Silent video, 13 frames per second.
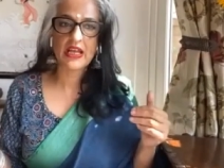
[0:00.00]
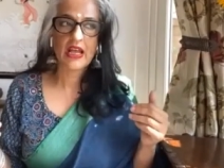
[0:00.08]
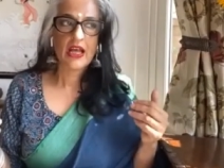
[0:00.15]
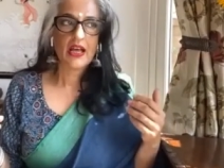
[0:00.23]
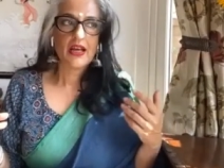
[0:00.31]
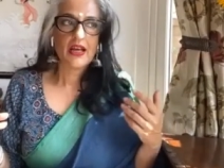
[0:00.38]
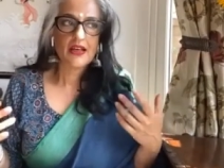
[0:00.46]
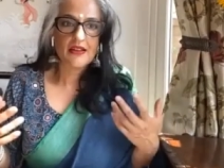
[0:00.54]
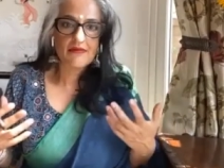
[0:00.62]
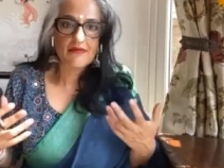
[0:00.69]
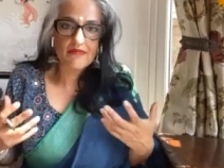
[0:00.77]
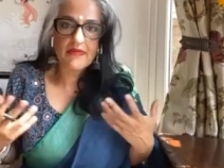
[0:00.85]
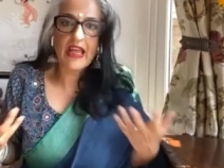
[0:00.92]
energies
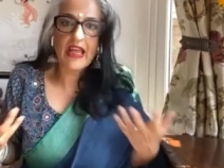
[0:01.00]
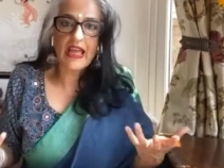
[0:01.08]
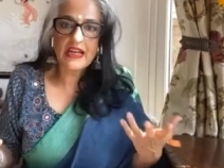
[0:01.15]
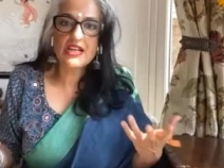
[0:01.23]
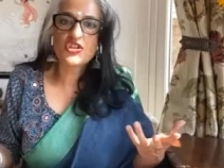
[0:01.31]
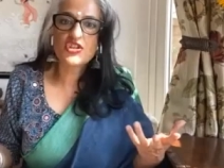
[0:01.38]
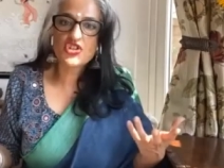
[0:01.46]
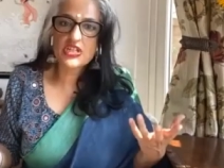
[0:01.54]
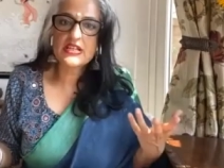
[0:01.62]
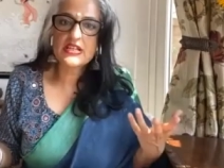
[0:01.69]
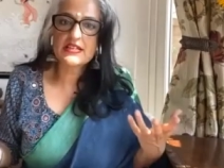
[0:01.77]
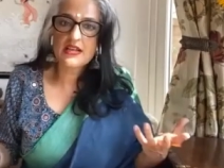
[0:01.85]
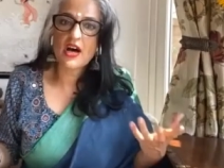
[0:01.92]
are a real thing and
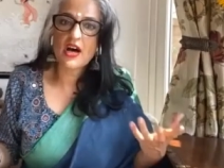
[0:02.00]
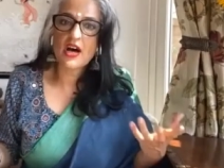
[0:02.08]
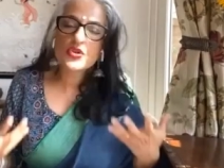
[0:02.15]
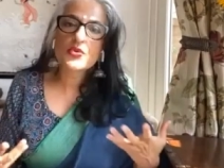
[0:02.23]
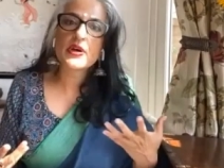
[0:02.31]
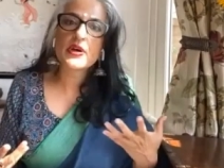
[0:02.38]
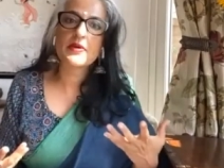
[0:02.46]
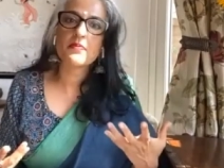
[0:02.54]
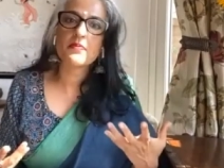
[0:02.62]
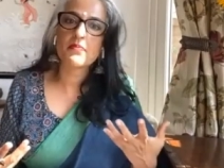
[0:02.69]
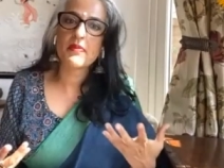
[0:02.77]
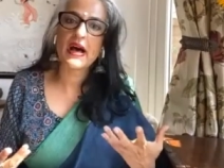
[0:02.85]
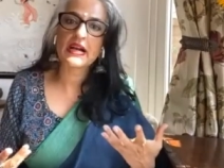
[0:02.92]
they do
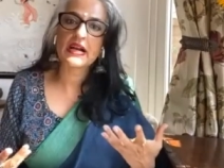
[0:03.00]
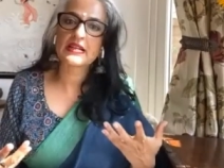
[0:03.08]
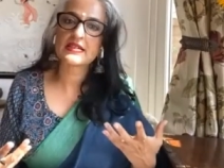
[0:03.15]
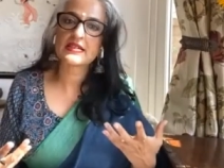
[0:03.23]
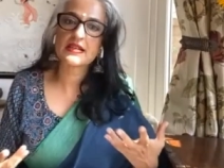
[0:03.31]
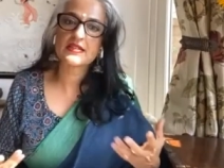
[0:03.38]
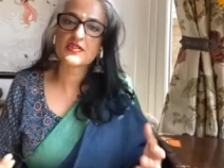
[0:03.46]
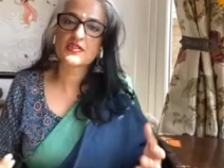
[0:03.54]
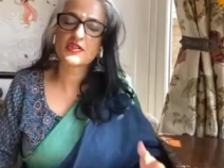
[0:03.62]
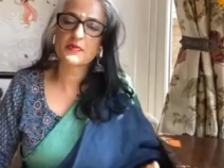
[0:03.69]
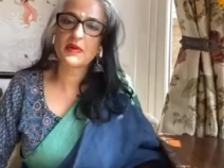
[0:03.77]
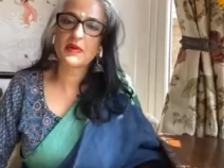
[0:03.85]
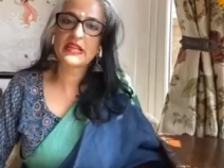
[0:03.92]
impact us tremendously.